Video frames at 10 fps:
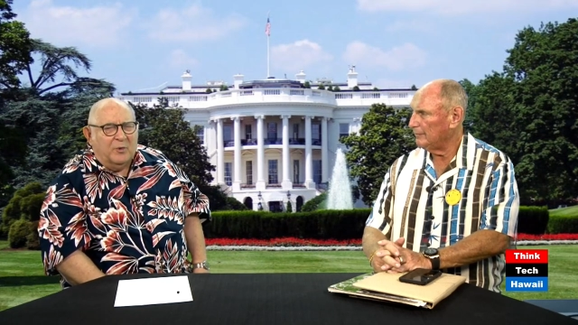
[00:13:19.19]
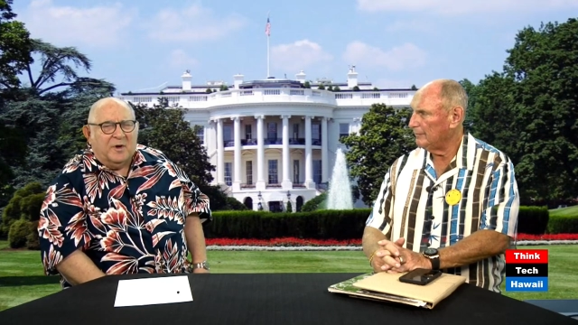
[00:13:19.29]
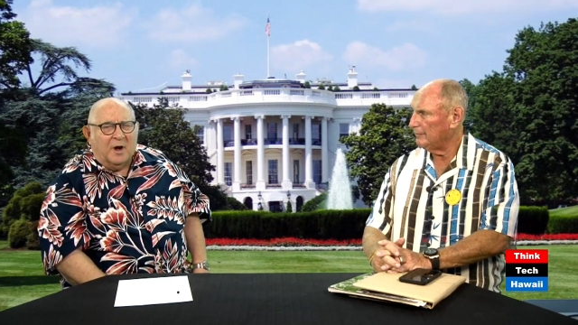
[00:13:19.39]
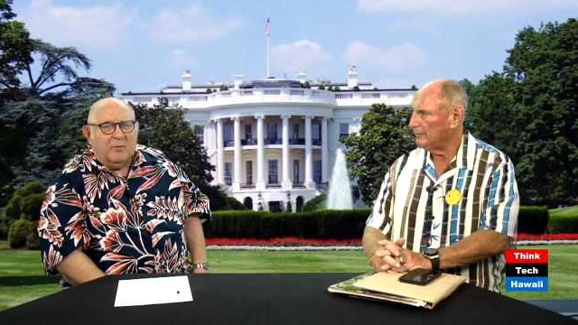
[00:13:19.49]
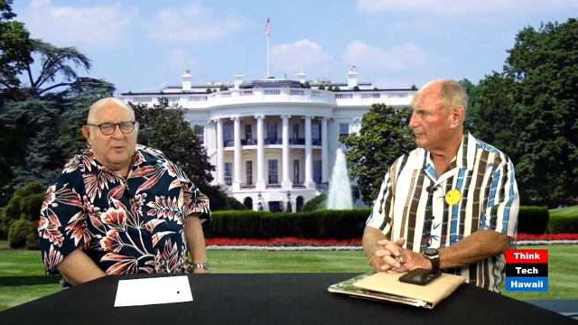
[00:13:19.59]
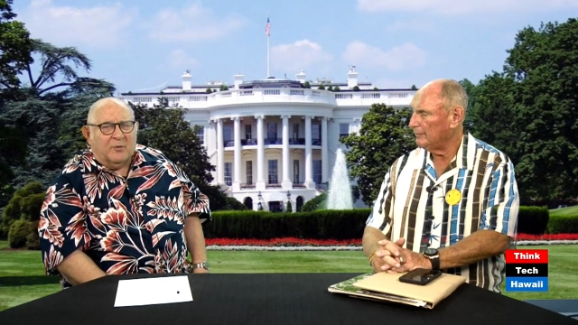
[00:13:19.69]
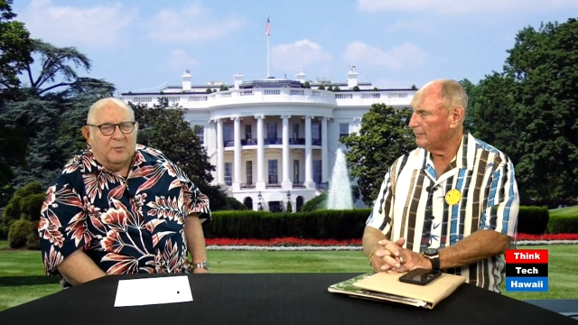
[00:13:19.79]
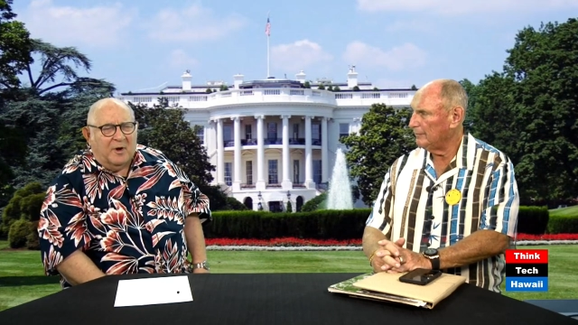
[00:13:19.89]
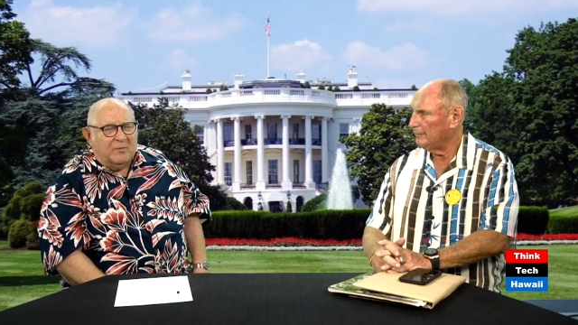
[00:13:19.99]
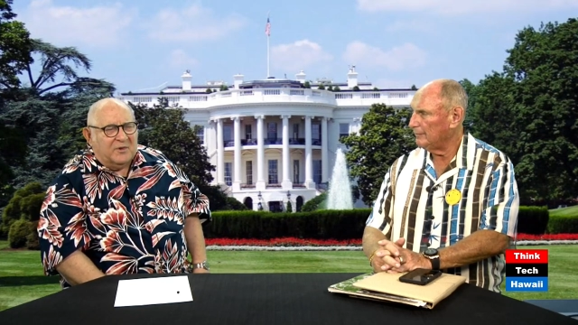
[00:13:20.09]
Speaker 1: We cover it
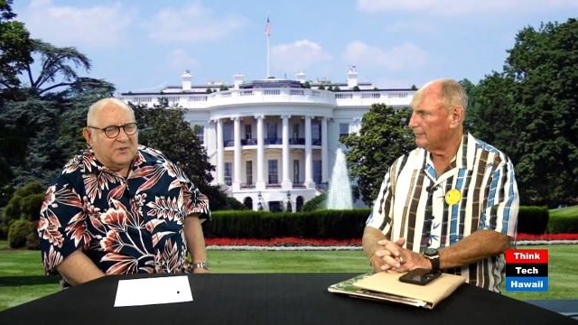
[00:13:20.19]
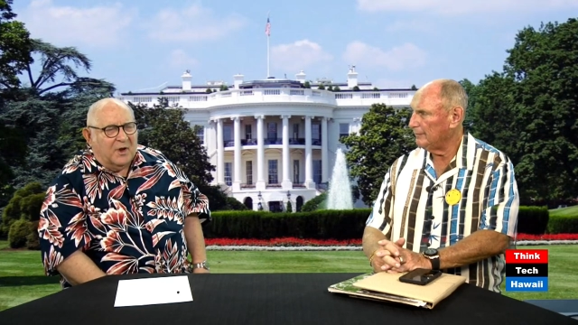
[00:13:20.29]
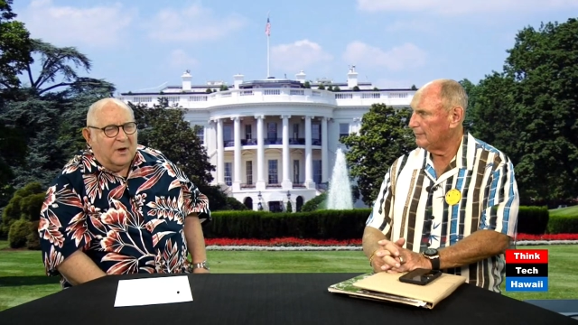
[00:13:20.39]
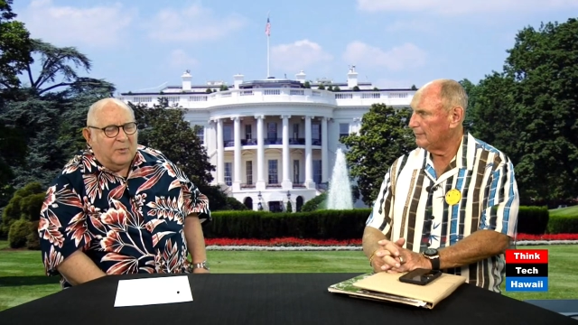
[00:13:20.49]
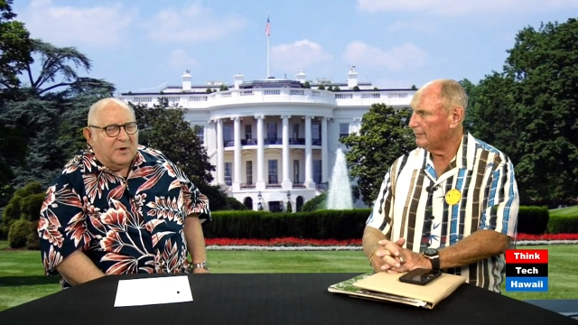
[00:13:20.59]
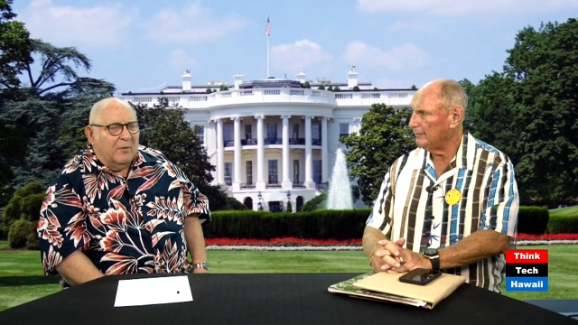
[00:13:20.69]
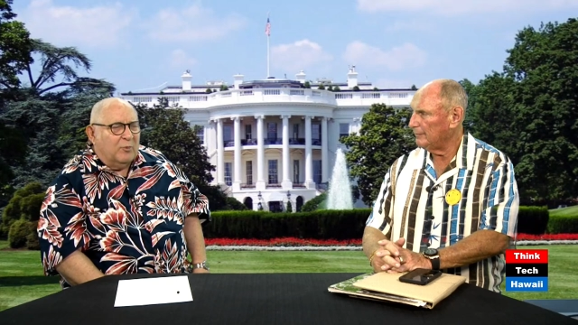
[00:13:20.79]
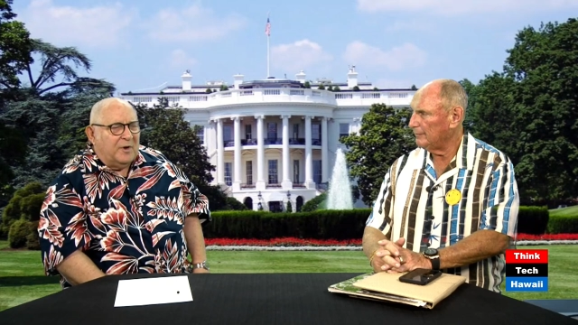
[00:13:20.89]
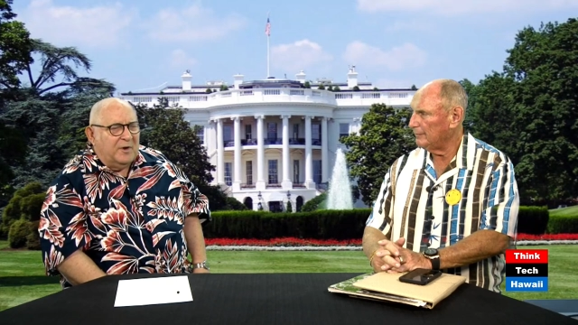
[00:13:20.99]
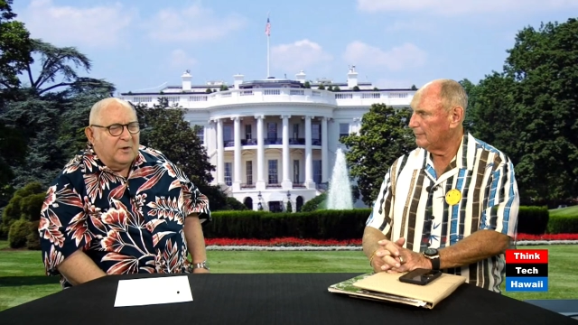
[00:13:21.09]
from every side. We
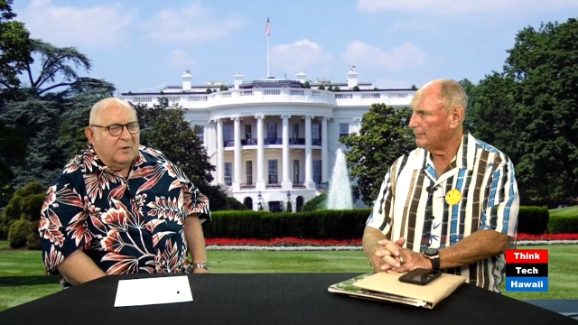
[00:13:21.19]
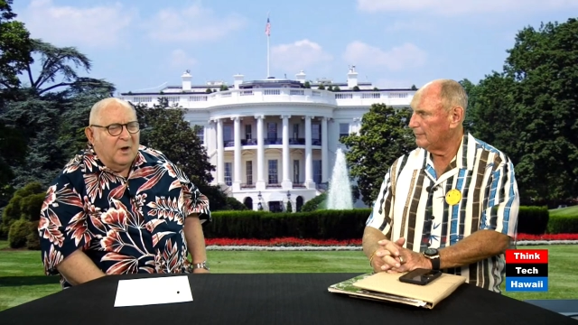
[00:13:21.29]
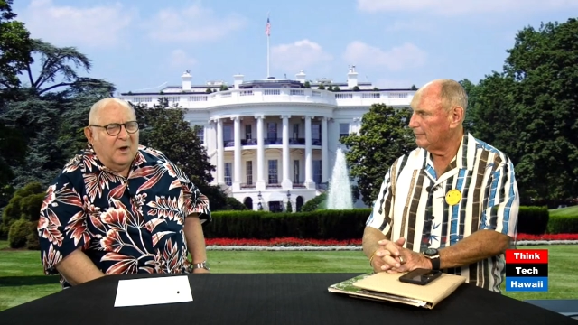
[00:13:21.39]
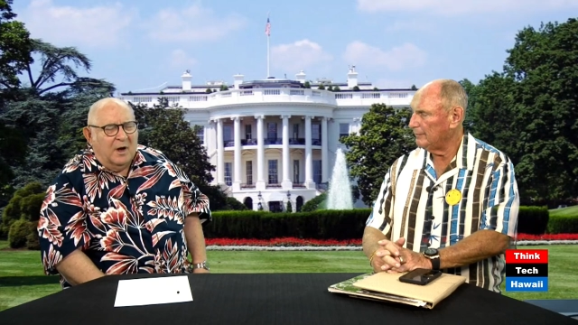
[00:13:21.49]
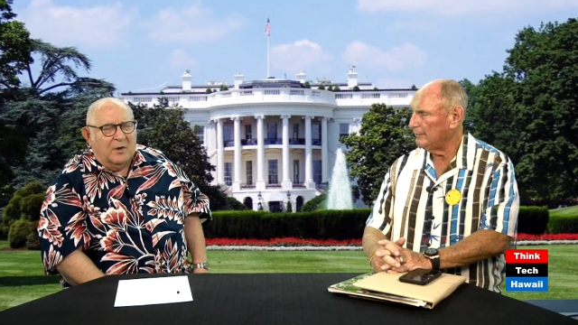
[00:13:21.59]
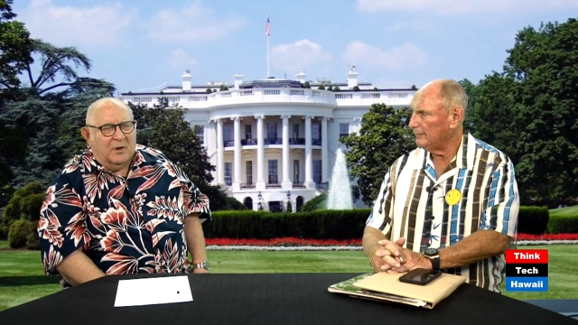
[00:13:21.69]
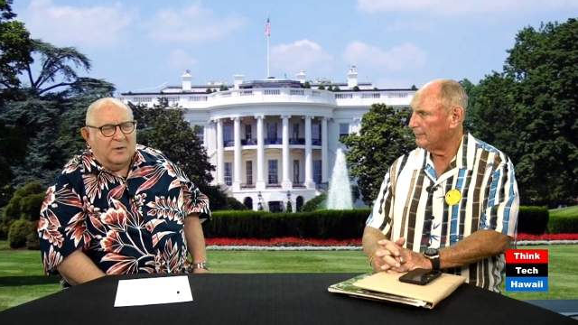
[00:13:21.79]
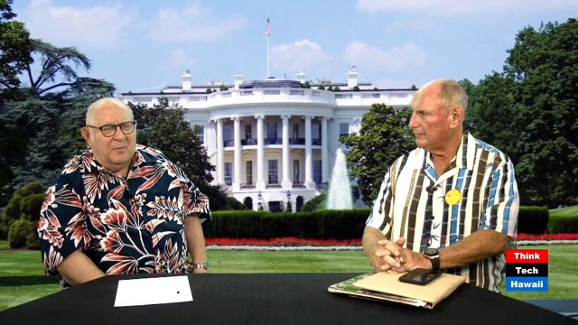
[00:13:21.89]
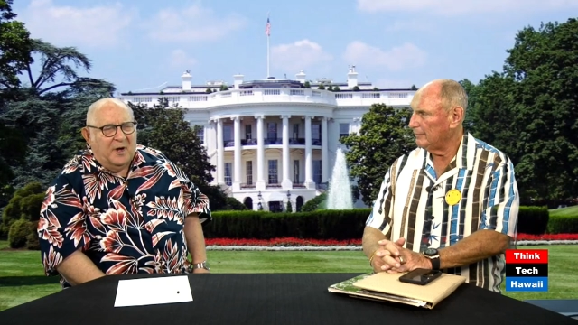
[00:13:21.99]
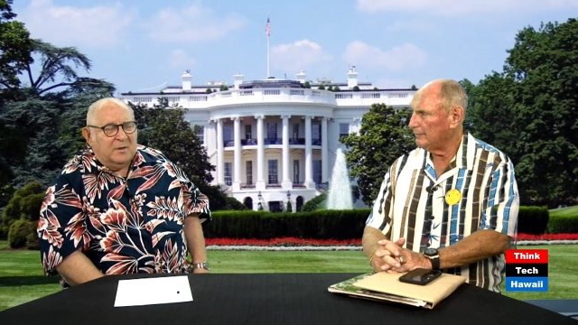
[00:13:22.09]
cover it here and
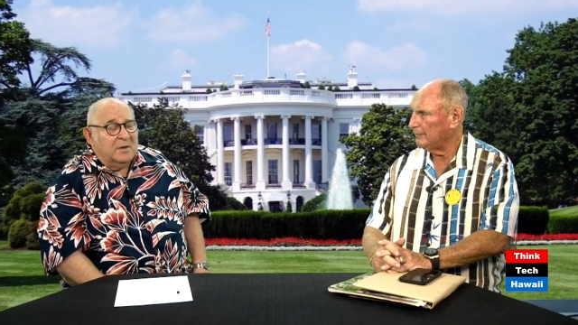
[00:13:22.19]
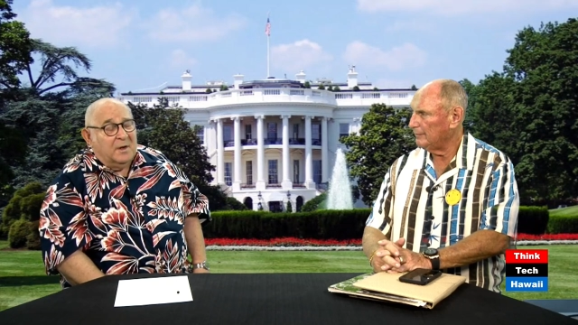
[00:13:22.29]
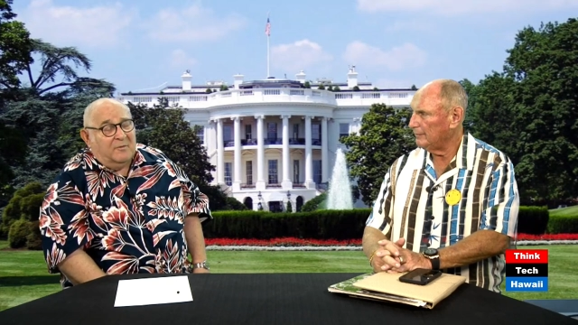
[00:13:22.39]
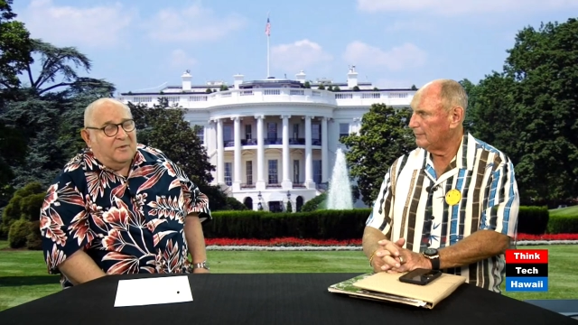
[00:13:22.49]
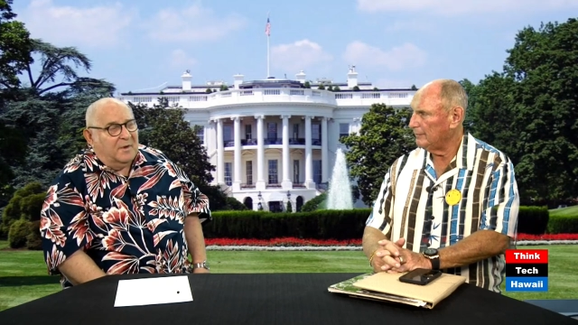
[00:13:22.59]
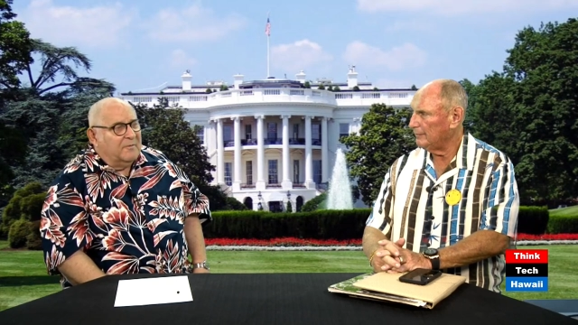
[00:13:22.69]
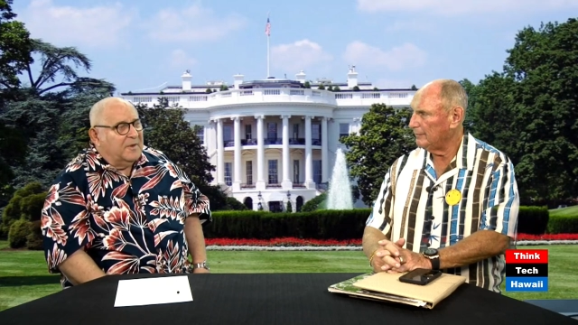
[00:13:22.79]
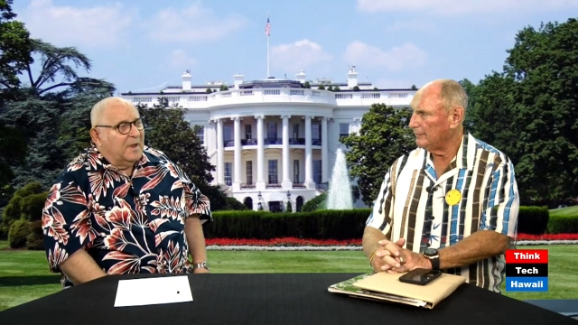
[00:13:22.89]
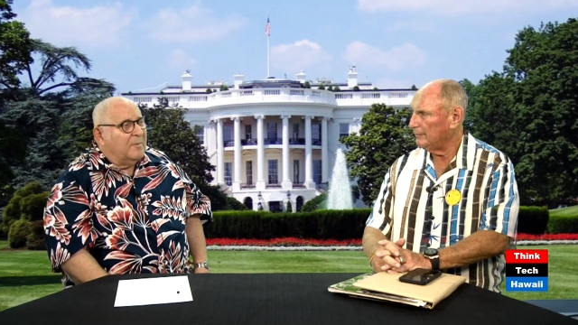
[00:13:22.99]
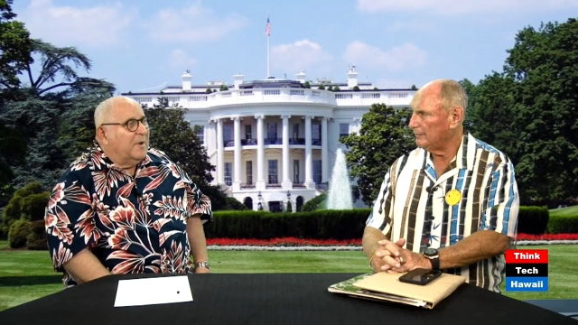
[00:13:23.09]
on the mainland, and for
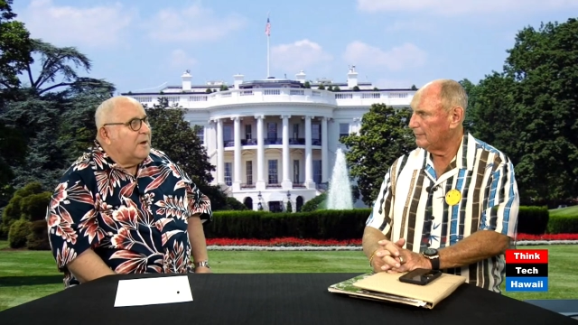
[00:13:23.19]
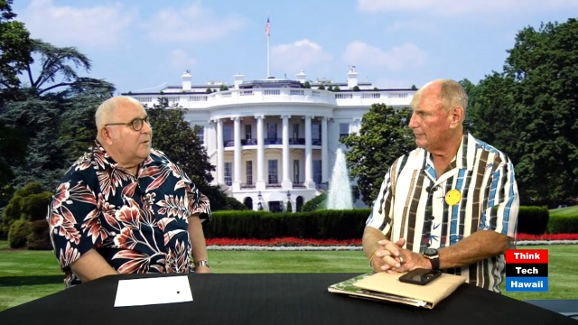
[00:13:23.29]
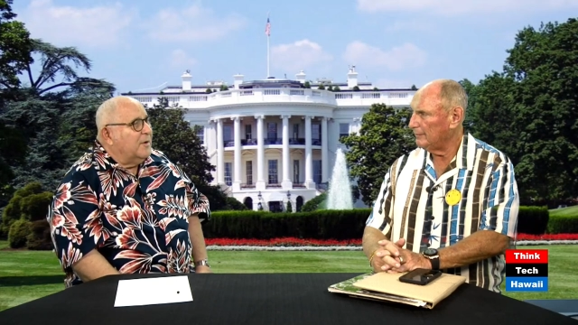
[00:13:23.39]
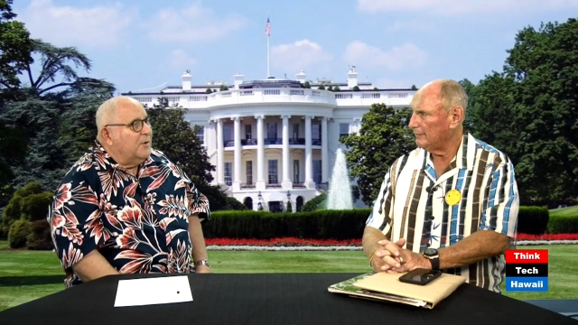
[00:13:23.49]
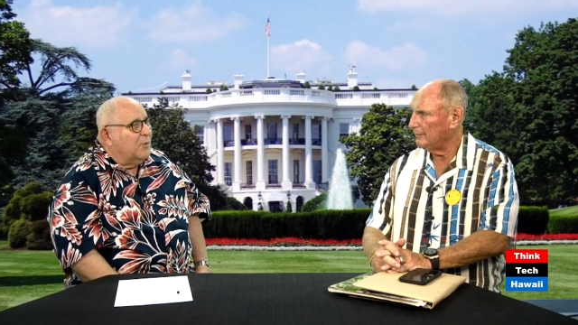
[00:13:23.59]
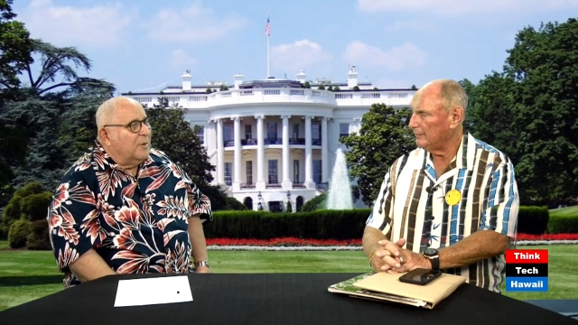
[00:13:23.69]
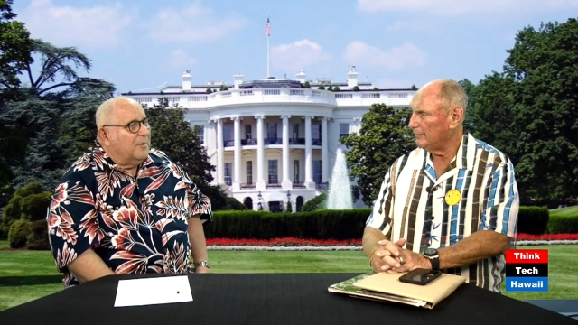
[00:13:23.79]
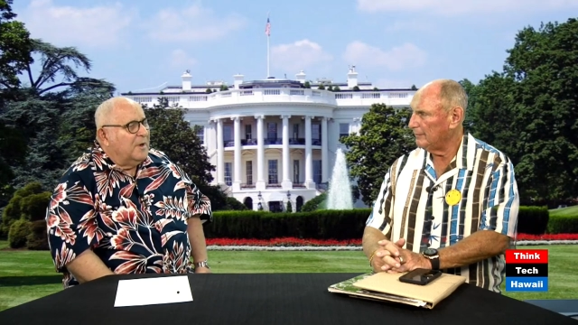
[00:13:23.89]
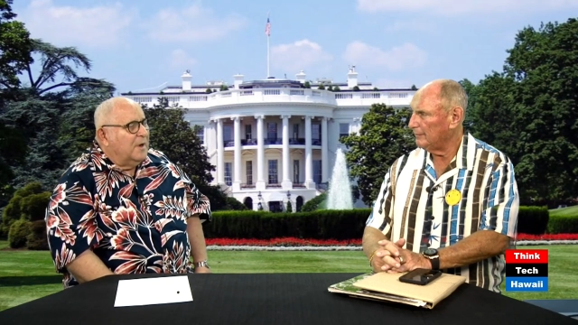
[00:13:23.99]
that matter, on Europe.